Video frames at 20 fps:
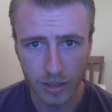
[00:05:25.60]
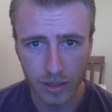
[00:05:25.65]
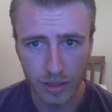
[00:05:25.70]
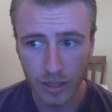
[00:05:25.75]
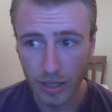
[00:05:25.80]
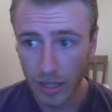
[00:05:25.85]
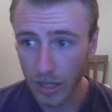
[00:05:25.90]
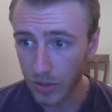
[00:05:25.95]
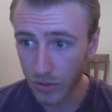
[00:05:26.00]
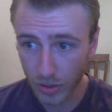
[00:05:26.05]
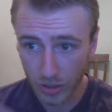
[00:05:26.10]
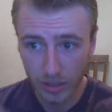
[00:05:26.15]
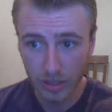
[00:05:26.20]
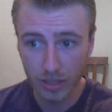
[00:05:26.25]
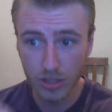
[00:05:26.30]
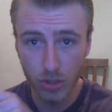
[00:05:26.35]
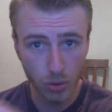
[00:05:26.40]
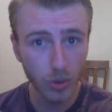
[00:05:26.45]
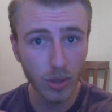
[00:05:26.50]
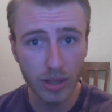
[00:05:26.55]
And you're going to
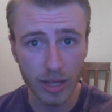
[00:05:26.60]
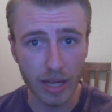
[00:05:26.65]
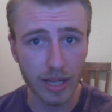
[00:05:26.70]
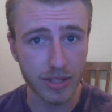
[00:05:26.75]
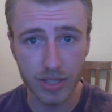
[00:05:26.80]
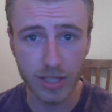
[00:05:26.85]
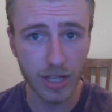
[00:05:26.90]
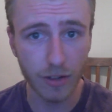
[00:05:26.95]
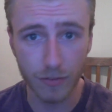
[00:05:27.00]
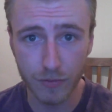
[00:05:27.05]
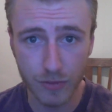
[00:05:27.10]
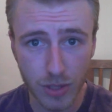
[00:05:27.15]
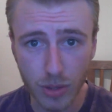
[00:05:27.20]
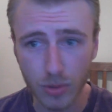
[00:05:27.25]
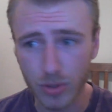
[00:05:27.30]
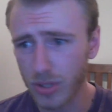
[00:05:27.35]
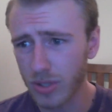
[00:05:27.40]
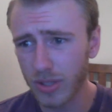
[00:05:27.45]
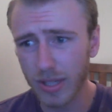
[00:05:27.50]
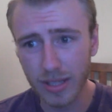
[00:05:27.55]
enjoy that stuff too.
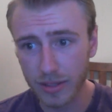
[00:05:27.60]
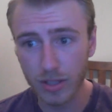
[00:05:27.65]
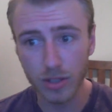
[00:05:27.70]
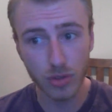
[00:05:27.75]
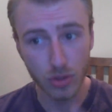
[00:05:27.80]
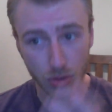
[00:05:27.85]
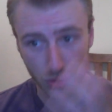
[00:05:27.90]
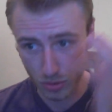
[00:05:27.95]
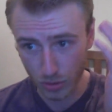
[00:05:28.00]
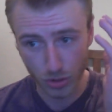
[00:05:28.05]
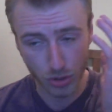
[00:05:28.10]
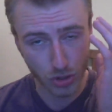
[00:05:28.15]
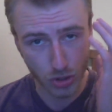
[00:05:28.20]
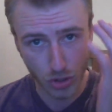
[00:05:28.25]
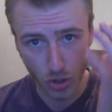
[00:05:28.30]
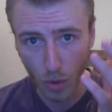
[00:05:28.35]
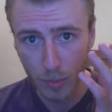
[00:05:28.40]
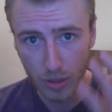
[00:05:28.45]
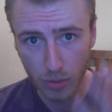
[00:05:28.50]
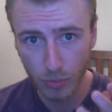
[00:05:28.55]
So like there's
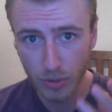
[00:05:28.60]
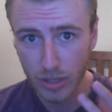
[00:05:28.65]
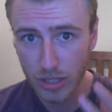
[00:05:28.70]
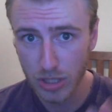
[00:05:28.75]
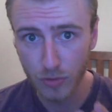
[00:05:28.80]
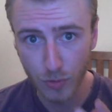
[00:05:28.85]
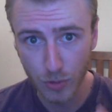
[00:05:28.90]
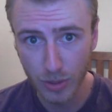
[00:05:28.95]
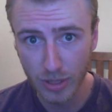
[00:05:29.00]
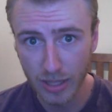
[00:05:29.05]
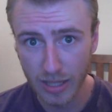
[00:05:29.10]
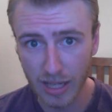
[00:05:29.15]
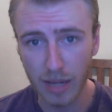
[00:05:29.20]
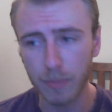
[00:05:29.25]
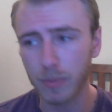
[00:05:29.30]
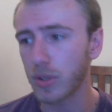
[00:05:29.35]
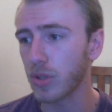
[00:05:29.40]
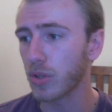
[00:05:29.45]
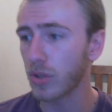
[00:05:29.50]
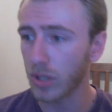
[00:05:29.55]
so many reasons for you to get
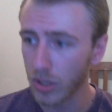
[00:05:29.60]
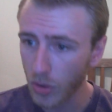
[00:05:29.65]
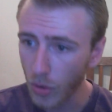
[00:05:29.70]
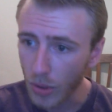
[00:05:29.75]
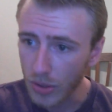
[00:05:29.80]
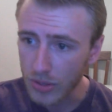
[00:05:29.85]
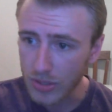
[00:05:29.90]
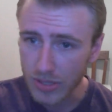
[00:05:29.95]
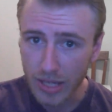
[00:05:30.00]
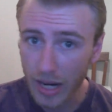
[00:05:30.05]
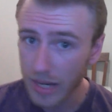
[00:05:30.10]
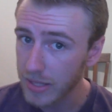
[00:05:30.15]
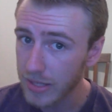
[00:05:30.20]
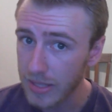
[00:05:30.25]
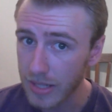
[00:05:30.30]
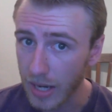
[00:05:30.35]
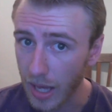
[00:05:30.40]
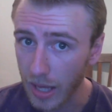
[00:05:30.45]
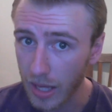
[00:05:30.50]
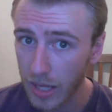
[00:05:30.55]
up. You're going to go outside
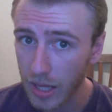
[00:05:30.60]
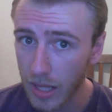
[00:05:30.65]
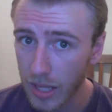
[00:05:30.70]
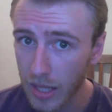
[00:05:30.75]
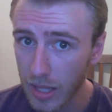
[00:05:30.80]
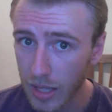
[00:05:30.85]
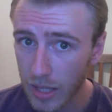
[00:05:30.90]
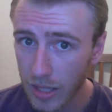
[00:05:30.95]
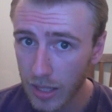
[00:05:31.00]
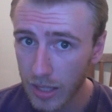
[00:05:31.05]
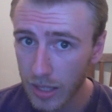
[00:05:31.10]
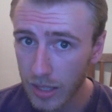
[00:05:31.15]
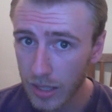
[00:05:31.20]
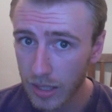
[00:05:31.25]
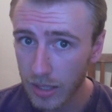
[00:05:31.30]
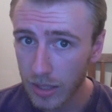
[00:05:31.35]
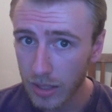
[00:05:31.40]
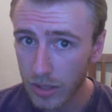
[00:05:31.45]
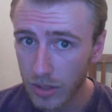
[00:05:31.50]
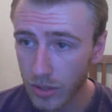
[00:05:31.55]
today.
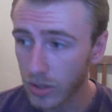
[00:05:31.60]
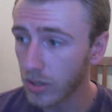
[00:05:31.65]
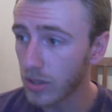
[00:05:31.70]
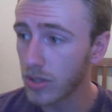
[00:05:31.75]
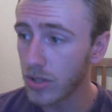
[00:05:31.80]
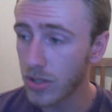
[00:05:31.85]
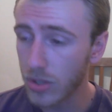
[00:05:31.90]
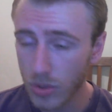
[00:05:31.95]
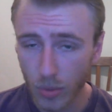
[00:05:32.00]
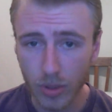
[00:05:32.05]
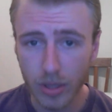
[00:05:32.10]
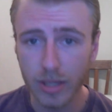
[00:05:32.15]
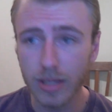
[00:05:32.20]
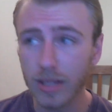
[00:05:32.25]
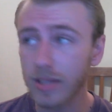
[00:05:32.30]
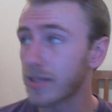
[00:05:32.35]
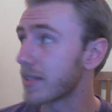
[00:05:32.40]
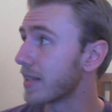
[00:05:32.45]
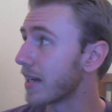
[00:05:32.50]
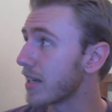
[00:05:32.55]
You're going to enjoy,
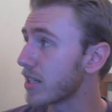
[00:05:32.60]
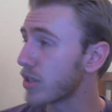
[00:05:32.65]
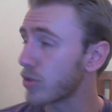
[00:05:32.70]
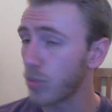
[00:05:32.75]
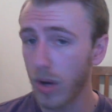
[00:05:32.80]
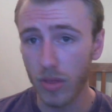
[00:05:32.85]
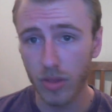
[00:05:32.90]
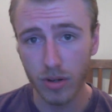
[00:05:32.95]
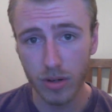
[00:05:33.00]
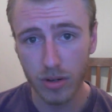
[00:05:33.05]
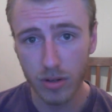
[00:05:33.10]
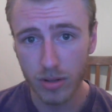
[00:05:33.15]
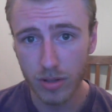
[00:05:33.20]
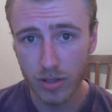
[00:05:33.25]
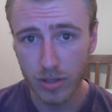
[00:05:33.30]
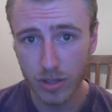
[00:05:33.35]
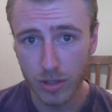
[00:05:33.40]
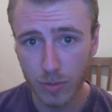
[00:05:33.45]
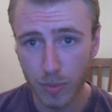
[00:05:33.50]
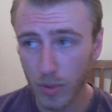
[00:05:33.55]
it's nice weather.
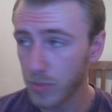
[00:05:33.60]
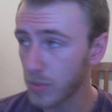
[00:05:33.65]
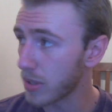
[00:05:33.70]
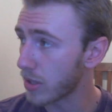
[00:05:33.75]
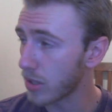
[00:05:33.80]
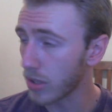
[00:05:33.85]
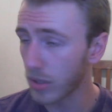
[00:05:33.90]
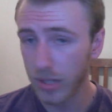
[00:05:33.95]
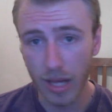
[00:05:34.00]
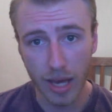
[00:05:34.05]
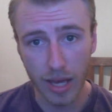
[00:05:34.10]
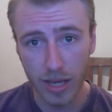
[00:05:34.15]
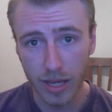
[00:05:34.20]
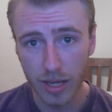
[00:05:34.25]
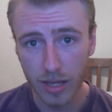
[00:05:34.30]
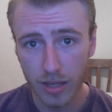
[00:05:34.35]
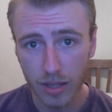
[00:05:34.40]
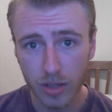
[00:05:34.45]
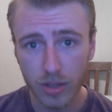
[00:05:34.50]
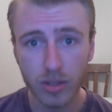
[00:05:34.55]
It's supposed to be a good day.
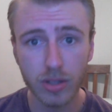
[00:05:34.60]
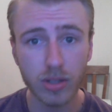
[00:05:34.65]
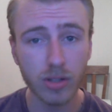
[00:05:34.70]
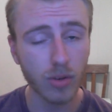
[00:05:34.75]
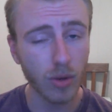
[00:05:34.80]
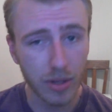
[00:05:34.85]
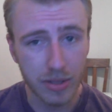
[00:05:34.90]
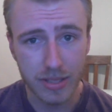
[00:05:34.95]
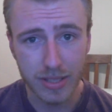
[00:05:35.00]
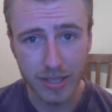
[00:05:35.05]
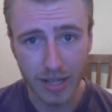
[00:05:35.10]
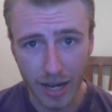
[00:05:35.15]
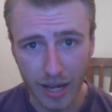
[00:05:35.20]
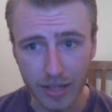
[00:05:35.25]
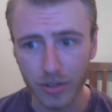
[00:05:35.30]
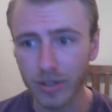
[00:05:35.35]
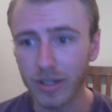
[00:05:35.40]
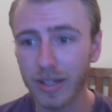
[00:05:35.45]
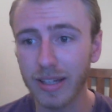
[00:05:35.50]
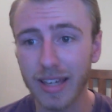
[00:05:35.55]
You're going to go outside.
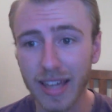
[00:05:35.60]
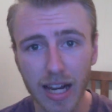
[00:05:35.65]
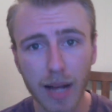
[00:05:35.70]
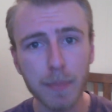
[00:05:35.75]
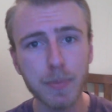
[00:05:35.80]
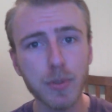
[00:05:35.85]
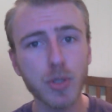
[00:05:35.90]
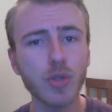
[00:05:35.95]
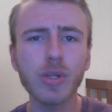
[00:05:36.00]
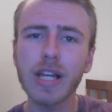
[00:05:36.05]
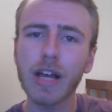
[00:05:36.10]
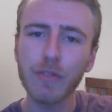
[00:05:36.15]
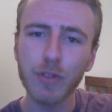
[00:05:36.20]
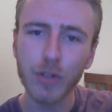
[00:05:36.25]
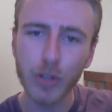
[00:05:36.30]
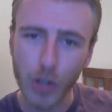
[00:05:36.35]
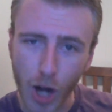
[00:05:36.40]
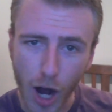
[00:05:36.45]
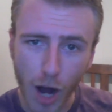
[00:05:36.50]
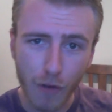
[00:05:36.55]
You're going to get up so you can have your
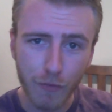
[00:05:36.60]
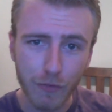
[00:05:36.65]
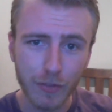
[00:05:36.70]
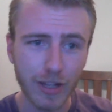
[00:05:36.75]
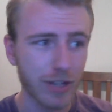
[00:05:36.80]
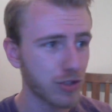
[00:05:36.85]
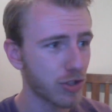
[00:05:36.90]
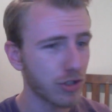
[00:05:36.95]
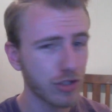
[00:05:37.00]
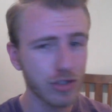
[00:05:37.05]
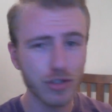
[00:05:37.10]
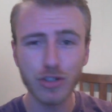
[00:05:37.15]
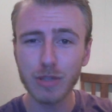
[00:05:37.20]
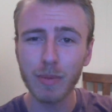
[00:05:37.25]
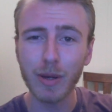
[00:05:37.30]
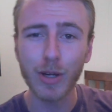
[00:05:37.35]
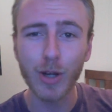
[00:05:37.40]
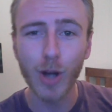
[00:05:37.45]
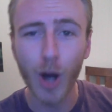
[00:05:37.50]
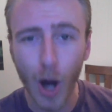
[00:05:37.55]
coffee. I started using
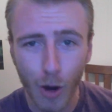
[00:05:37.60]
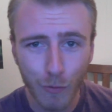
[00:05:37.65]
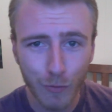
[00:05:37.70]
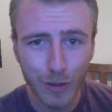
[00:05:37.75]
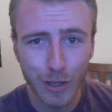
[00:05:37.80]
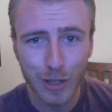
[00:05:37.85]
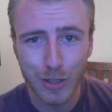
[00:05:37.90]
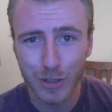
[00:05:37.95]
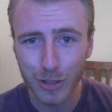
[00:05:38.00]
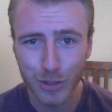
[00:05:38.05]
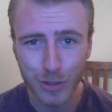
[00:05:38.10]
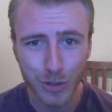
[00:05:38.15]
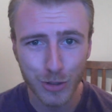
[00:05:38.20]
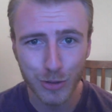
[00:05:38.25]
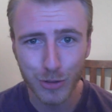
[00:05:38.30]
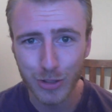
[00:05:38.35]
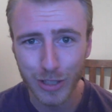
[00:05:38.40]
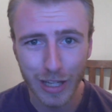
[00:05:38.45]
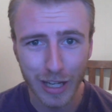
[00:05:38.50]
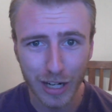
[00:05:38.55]
my coffee as an
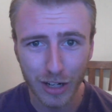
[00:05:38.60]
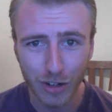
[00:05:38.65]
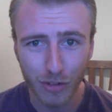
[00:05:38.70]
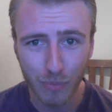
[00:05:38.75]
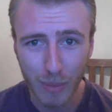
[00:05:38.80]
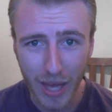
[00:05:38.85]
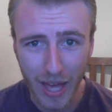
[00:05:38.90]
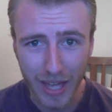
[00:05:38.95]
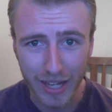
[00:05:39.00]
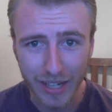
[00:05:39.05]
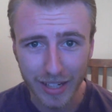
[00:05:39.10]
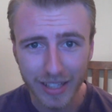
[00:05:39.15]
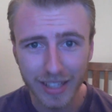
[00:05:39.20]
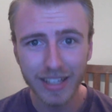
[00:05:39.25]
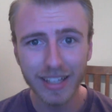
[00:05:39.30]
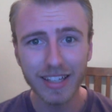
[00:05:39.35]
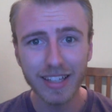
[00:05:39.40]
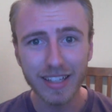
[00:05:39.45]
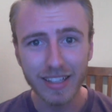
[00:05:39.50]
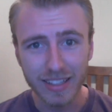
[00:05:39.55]
excuse to get out of bed.
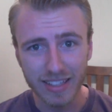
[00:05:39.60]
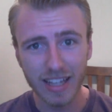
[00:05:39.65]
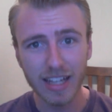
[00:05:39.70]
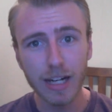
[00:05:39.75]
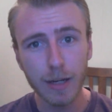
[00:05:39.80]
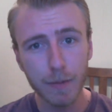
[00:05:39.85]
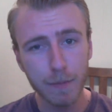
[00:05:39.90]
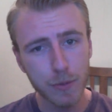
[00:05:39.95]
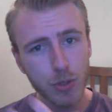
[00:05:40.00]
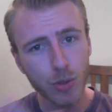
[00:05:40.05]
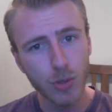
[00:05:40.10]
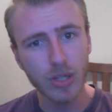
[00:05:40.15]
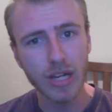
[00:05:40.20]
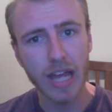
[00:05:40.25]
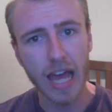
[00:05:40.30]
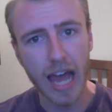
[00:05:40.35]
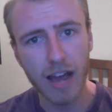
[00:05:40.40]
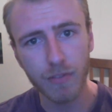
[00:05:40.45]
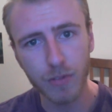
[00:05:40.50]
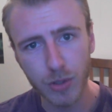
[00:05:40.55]
Get up so you could
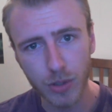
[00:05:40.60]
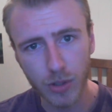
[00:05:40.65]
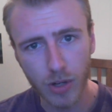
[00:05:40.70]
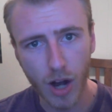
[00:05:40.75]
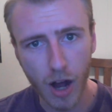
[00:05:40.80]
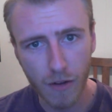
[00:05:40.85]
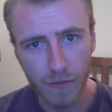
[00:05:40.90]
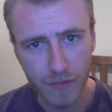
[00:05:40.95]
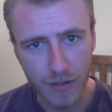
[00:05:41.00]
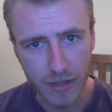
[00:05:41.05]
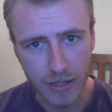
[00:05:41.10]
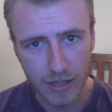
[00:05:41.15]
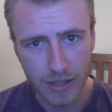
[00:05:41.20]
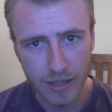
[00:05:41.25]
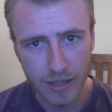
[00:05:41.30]
have your coffee.